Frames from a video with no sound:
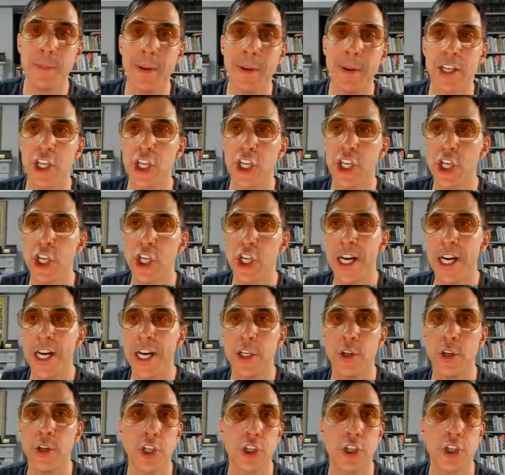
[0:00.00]
about
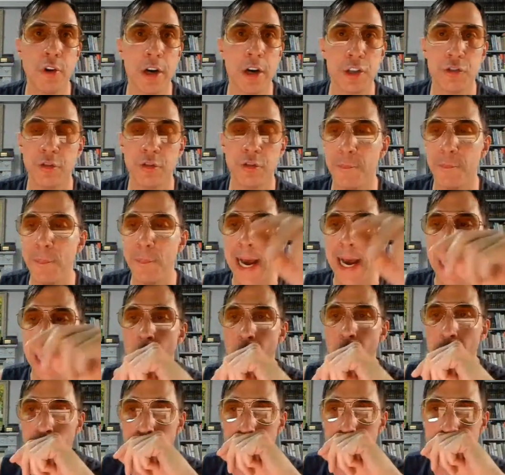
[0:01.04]
society or the structure of
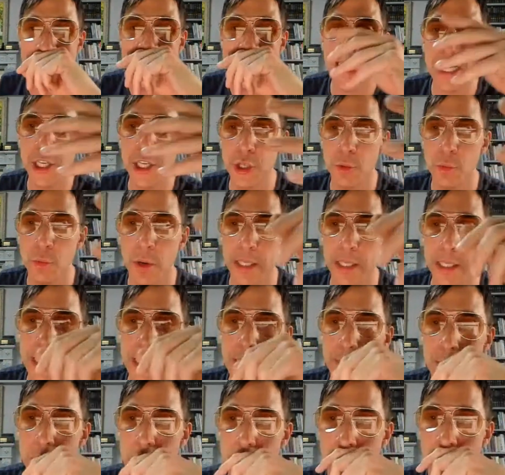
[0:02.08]
power? Intelligent ones.
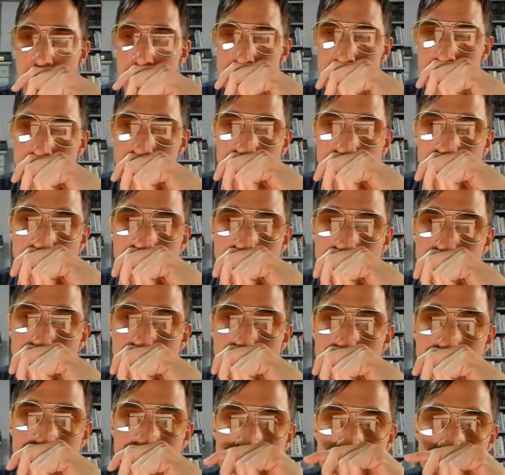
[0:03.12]
Come on, guys. We've got 5 more
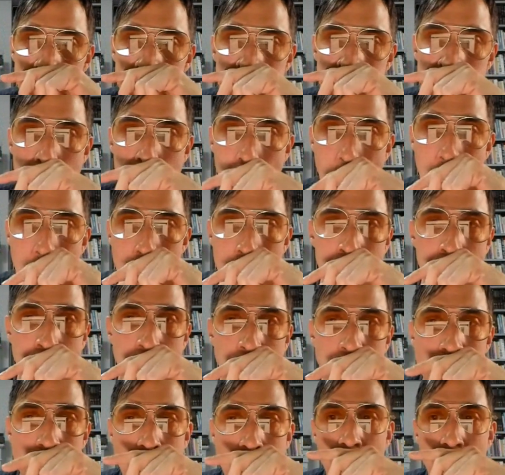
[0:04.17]
minutes.
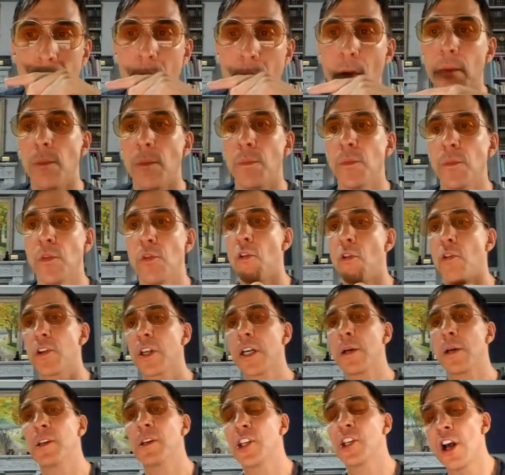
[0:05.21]

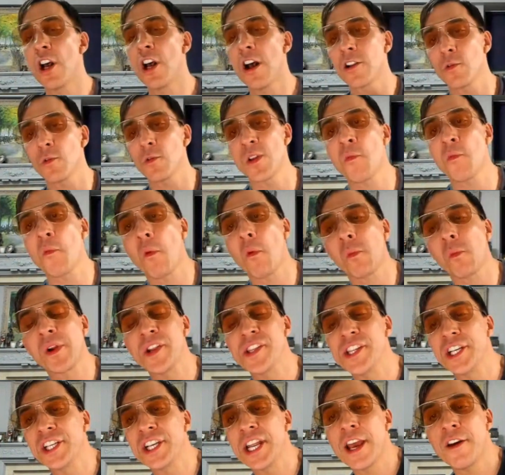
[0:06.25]
Someone's asked when the
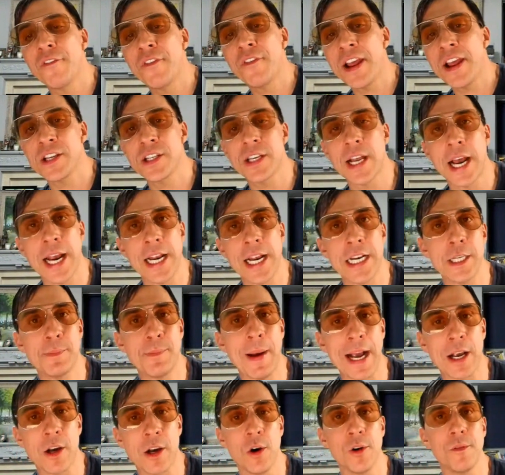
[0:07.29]
DFS sale is
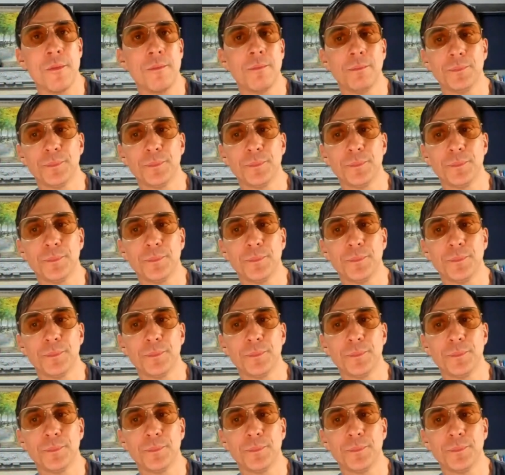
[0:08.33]
back on.